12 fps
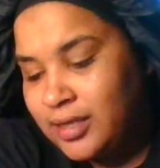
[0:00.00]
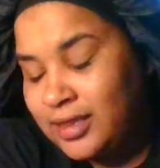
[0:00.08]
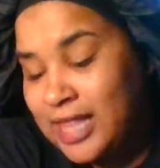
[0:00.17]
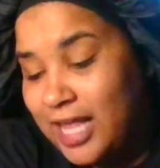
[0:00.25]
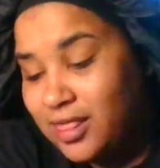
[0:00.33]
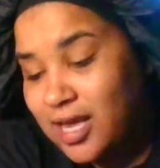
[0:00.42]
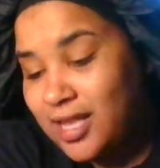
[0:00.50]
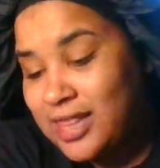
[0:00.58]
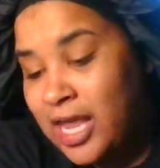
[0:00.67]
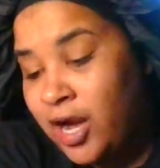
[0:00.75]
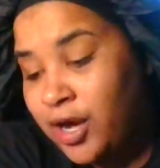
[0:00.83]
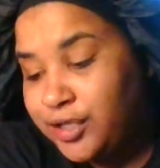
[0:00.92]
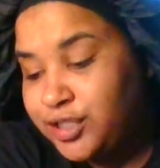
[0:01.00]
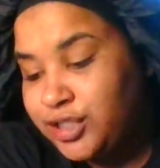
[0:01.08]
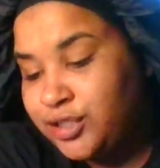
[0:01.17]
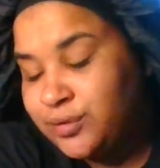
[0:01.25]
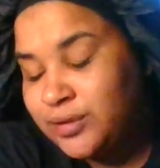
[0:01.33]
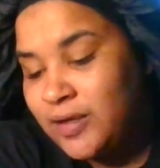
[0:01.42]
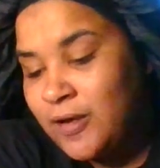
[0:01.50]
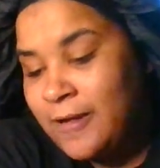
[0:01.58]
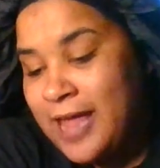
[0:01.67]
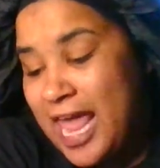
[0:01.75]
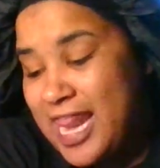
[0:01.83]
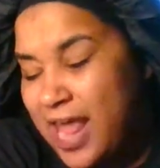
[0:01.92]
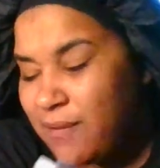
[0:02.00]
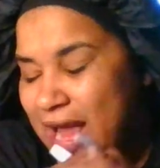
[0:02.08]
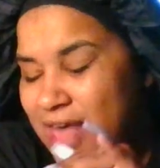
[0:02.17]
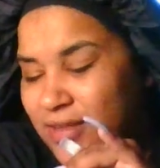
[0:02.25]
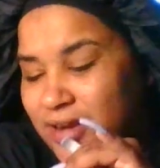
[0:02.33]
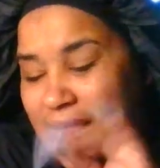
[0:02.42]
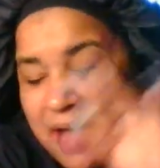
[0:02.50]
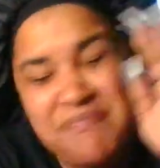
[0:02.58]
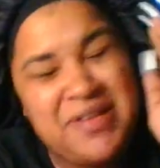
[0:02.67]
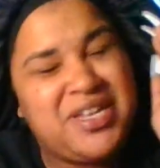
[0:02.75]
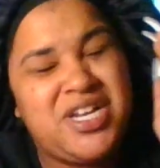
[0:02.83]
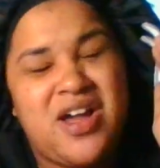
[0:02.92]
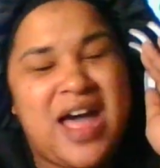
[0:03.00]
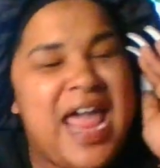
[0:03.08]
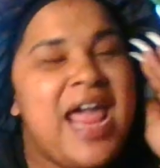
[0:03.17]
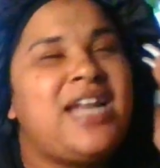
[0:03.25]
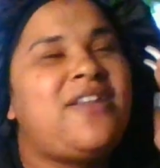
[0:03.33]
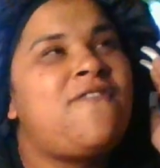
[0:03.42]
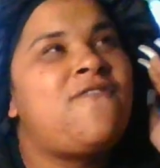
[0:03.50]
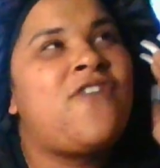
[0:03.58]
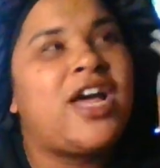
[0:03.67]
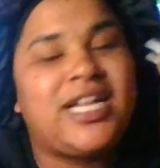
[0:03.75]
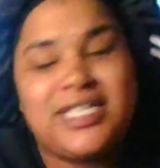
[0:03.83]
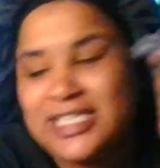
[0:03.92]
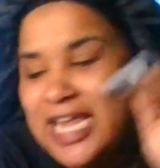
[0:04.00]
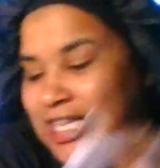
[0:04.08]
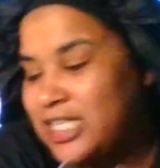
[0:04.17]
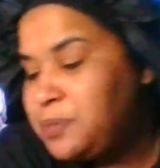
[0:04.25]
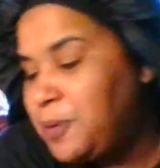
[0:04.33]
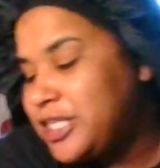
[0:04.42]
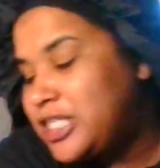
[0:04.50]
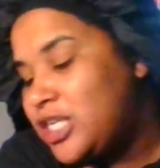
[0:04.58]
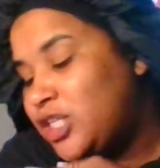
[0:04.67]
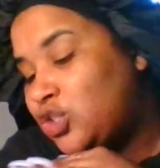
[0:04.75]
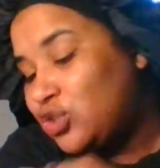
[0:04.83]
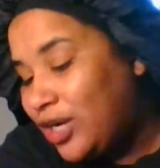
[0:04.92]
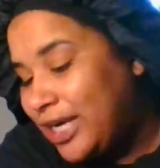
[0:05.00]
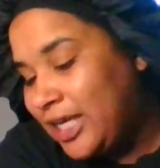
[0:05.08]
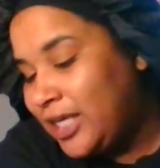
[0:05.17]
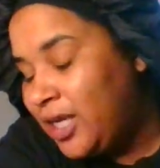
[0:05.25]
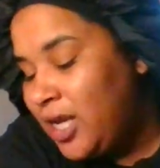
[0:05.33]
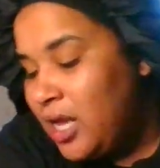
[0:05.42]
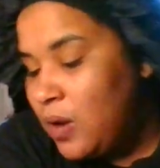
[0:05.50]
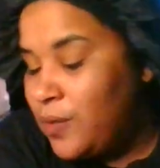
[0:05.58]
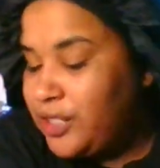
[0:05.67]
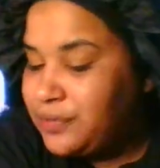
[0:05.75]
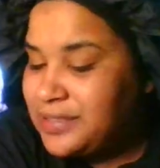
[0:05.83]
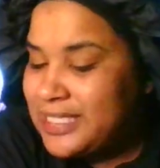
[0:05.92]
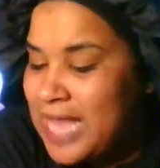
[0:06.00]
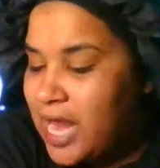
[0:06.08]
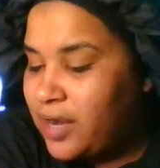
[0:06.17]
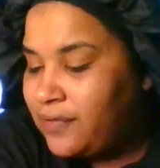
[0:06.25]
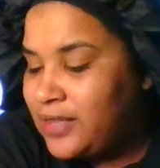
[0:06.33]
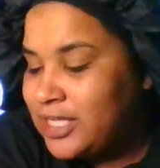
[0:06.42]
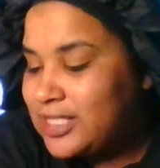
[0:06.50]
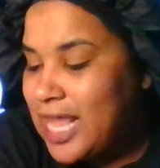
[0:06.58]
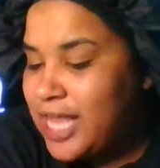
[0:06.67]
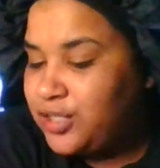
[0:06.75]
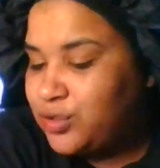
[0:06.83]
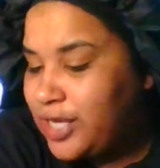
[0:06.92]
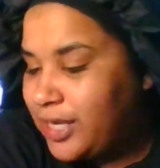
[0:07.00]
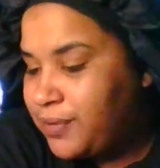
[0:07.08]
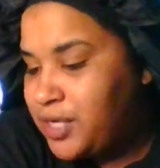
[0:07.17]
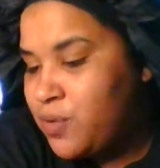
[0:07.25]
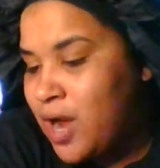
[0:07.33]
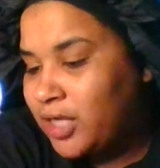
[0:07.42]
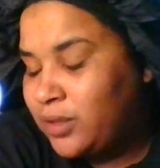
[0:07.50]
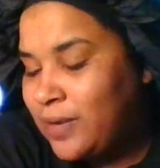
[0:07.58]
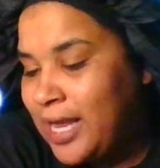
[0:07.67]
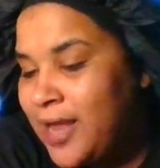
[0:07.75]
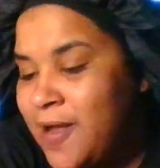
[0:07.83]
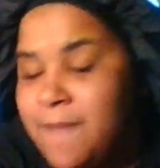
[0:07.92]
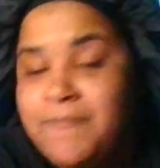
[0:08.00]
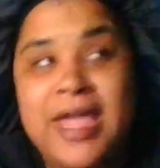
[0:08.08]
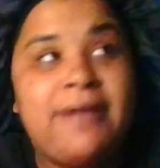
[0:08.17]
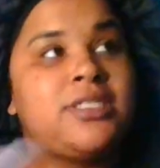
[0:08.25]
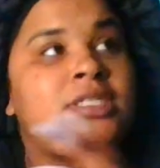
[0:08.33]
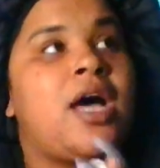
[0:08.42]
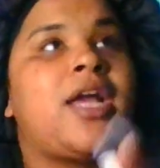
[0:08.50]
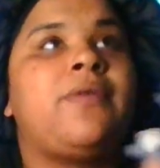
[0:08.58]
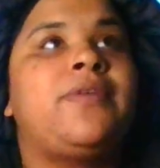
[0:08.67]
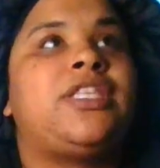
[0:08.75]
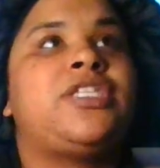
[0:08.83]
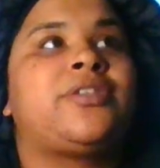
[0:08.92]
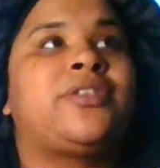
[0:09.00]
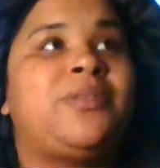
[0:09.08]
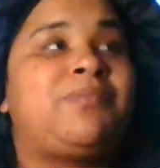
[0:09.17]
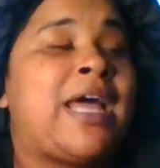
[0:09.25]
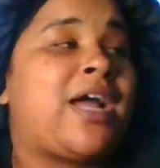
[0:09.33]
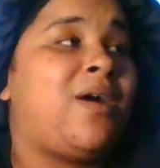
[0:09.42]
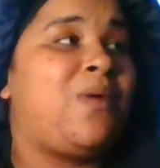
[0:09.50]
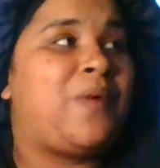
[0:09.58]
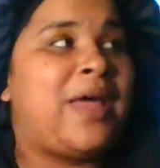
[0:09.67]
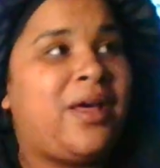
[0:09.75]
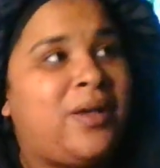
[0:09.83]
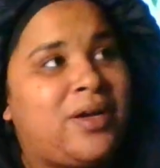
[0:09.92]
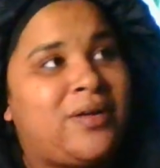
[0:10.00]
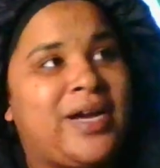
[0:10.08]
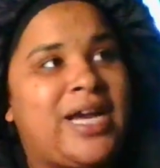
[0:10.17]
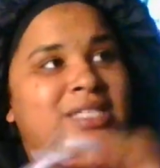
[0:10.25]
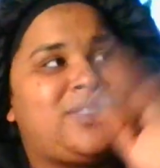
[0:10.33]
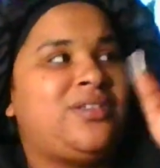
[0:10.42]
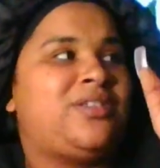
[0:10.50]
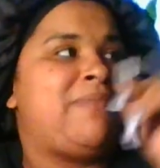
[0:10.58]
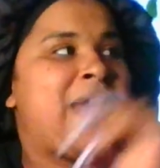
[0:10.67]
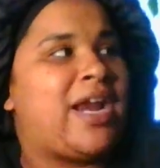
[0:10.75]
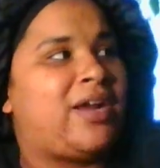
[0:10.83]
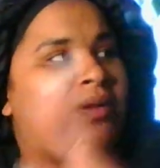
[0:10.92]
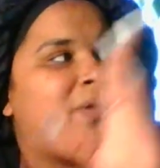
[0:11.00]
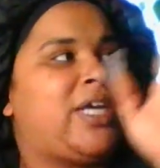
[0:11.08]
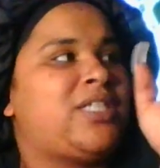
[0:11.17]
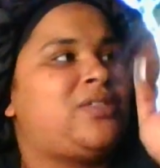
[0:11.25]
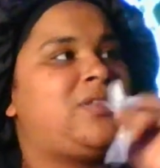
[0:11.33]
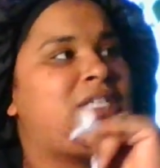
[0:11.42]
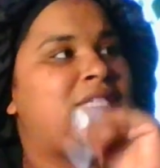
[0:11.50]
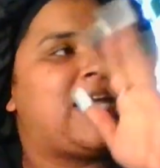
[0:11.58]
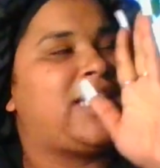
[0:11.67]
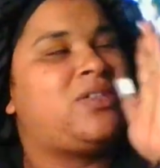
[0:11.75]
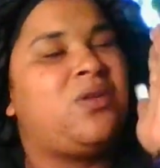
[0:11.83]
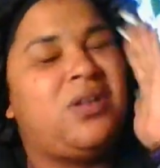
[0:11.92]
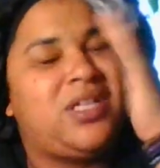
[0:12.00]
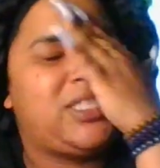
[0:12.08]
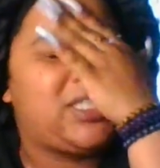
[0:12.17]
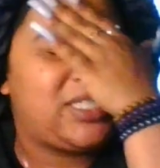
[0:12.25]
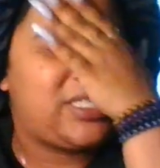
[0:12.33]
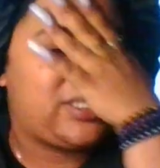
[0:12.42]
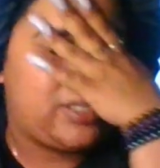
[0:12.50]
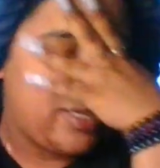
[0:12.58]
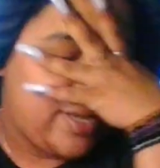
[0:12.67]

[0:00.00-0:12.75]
they thought they hurt you. And they rather, you know, I hate to fucking say it. This person enjoyed it when you was sad over this. They enjoyed it when you walked away. They was talking with this group like, oh, well, Aquarius too dramatic. Aquarius too this. Like, totally just